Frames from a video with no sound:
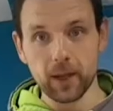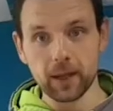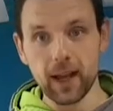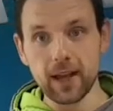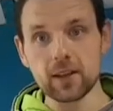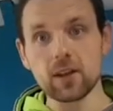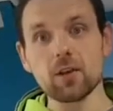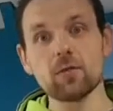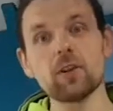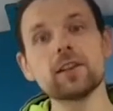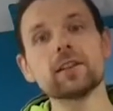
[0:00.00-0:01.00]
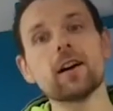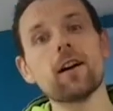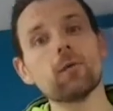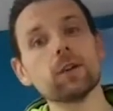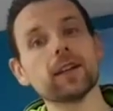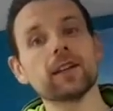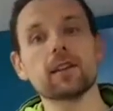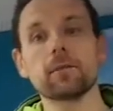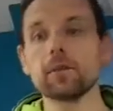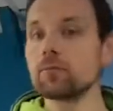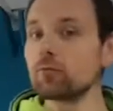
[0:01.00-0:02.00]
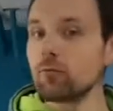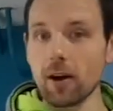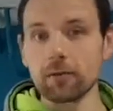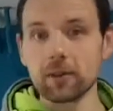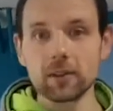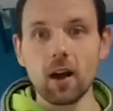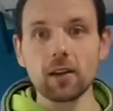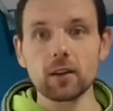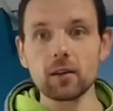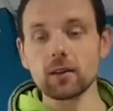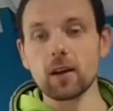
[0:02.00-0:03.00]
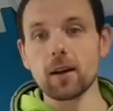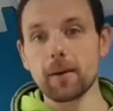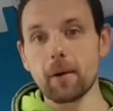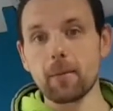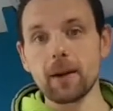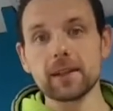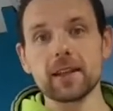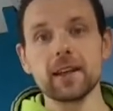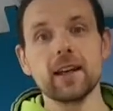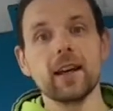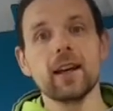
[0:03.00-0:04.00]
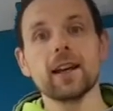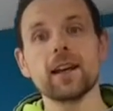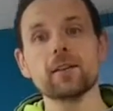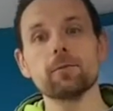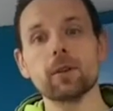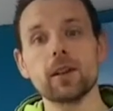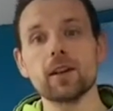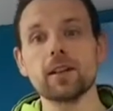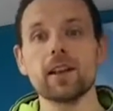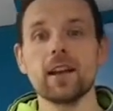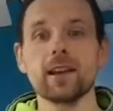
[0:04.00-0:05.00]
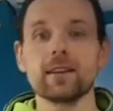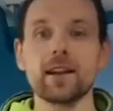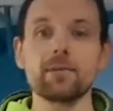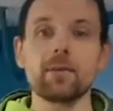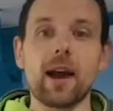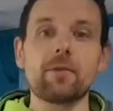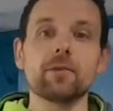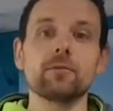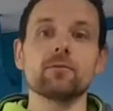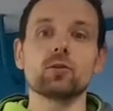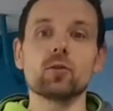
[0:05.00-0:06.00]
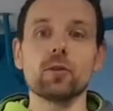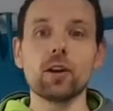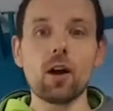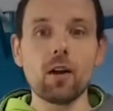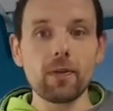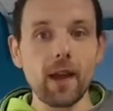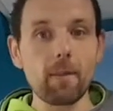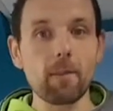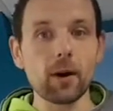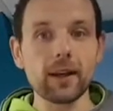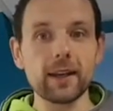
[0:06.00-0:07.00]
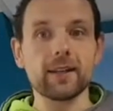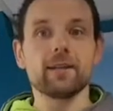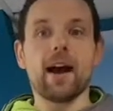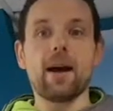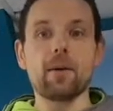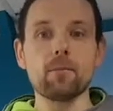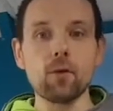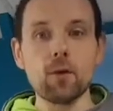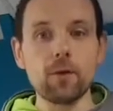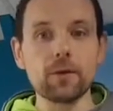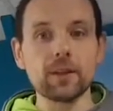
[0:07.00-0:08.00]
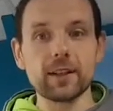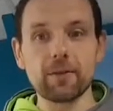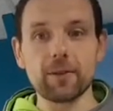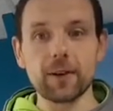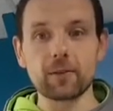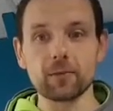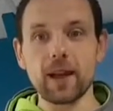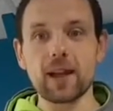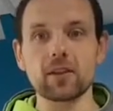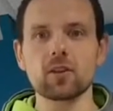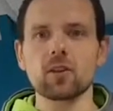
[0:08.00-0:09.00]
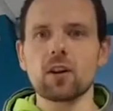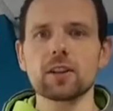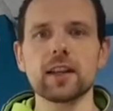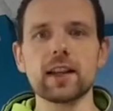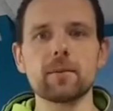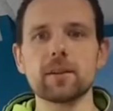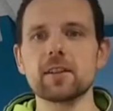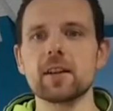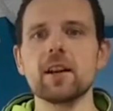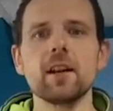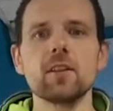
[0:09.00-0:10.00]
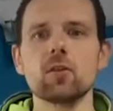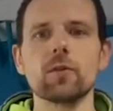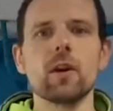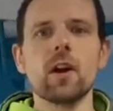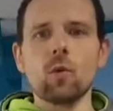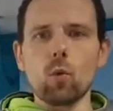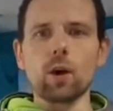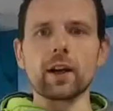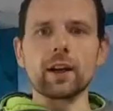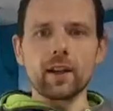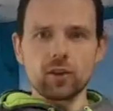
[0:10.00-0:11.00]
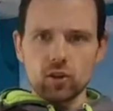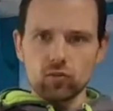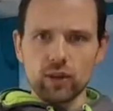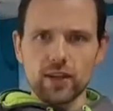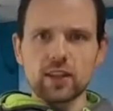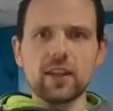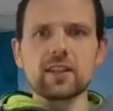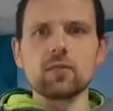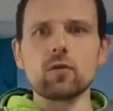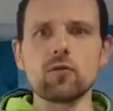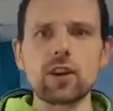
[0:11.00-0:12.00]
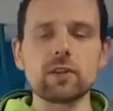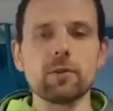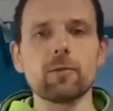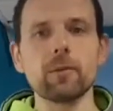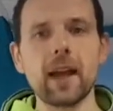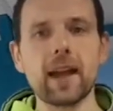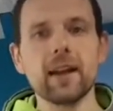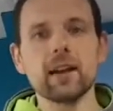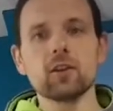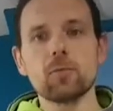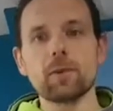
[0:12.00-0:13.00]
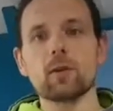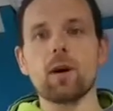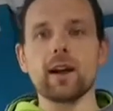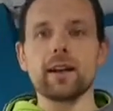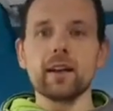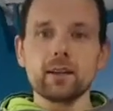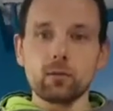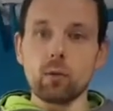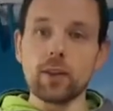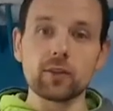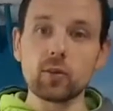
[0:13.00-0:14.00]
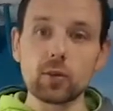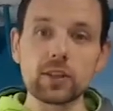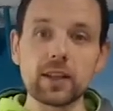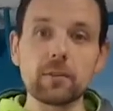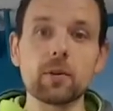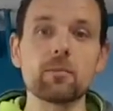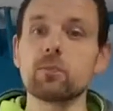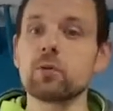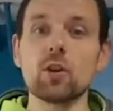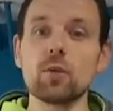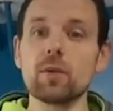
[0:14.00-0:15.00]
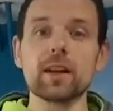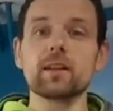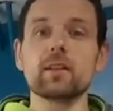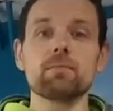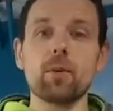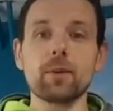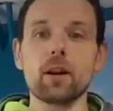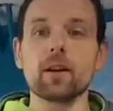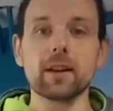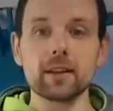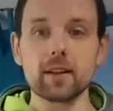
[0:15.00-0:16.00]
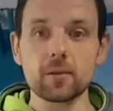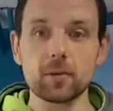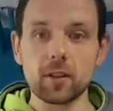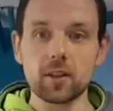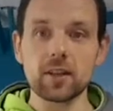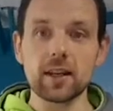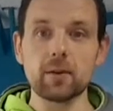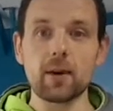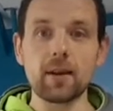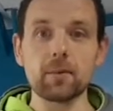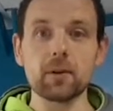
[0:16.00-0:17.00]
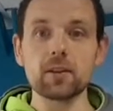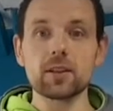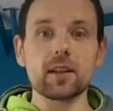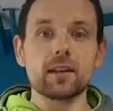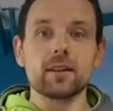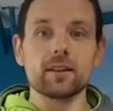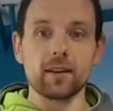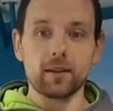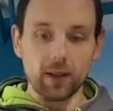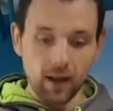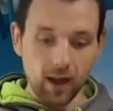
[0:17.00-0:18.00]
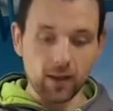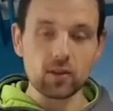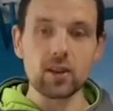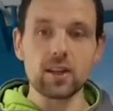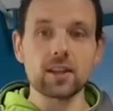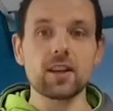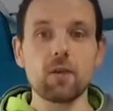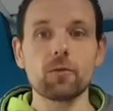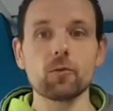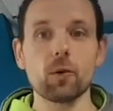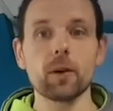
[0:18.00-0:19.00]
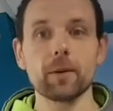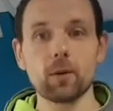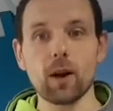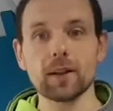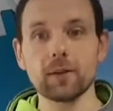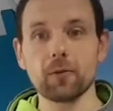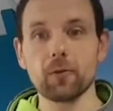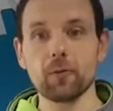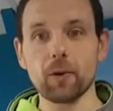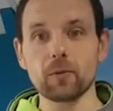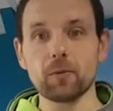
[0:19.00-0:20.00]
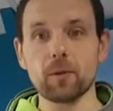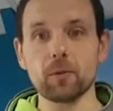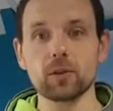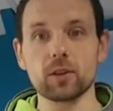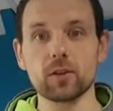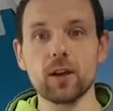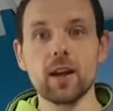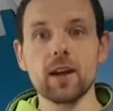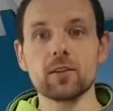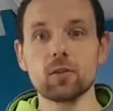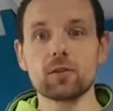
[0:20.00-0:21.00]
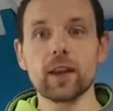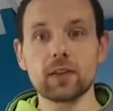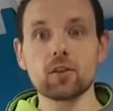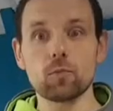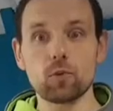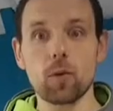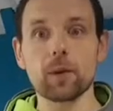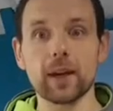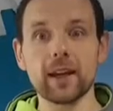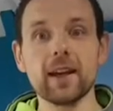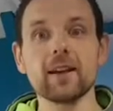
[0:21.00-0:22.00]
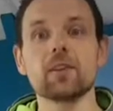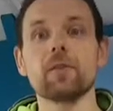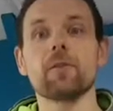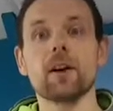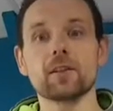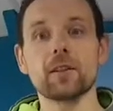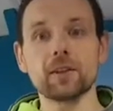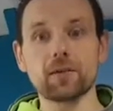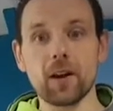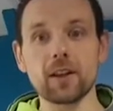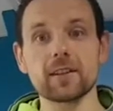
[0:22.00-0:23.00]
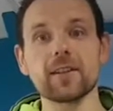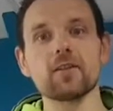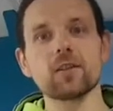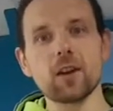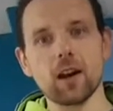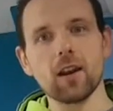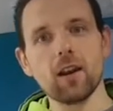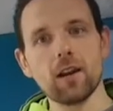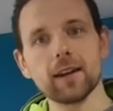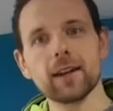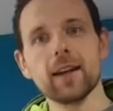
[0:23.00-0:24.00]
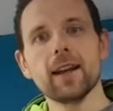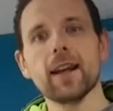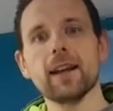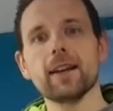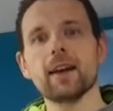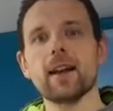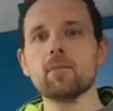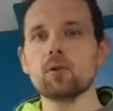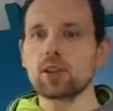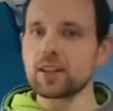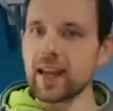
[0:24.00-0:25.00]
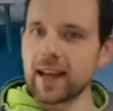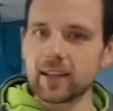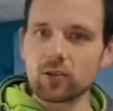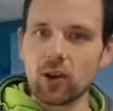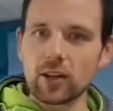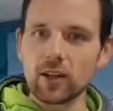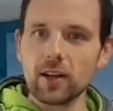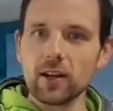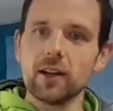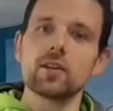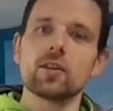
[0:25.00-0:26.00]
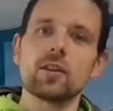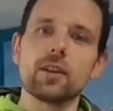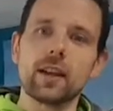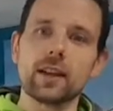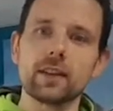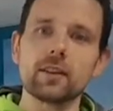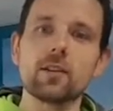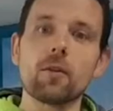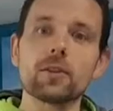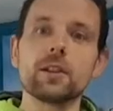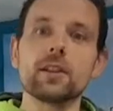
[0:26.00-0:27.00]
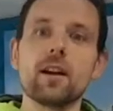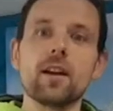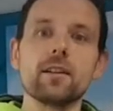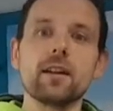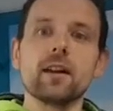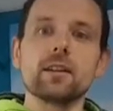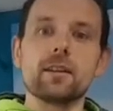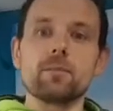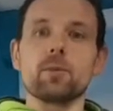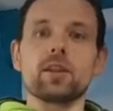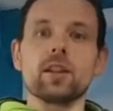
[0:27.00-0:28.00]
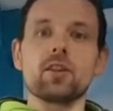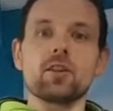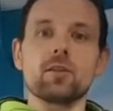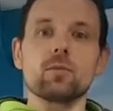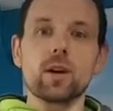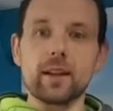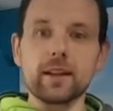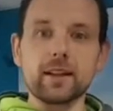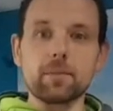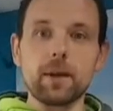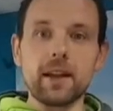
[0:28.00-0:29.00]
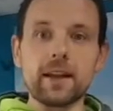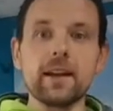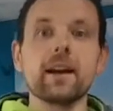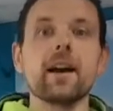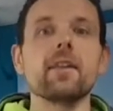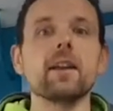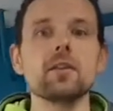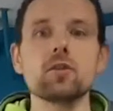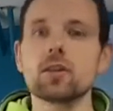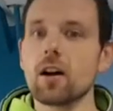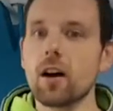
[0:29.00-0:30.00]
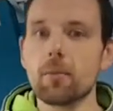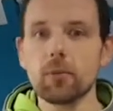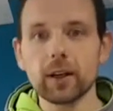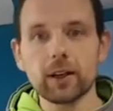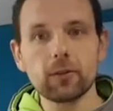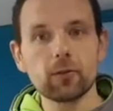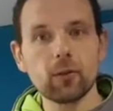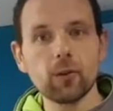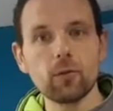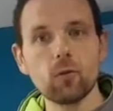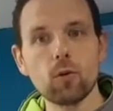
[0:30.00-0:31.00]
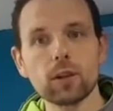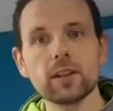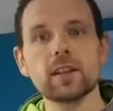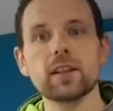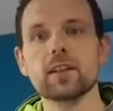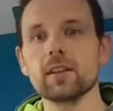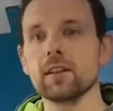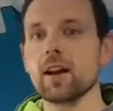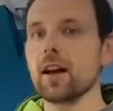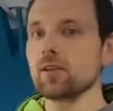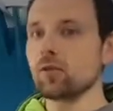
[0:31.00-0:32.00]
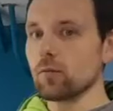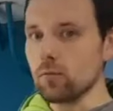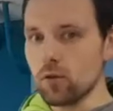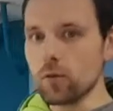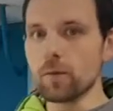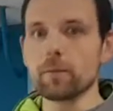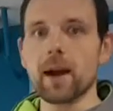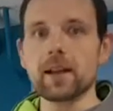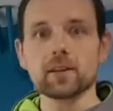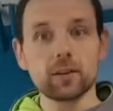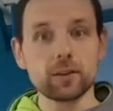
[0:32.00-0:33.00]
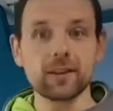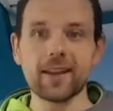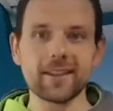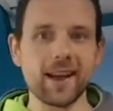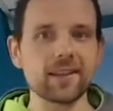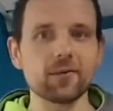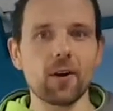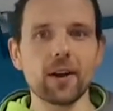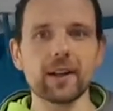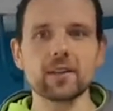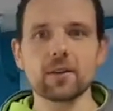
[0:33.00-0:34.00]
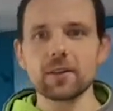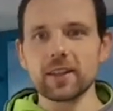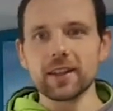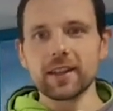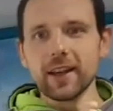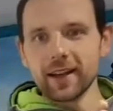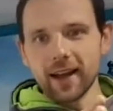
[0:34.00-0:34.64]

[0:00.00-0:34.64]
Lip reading: Okay, so the reason that I wouldn't get someone right from the start doing dynamic mobility is because they haven't sort of learnt their body, how it moves and everything else from there. So start to getting them into sort of walking lunge to reaches and all the rest of it from there could be quite, one, daunting, but two, they probably can't get into those positions anyway, because you know, a lunge in itself would probably be quite difficult for most people to sort of get properly. So the first things first is you start learning in a more static structure so that they can obviously learn the positions and where they need to be, and then you start bringing through more consistent sort of movement patterns, sort of intensifying it. So it's the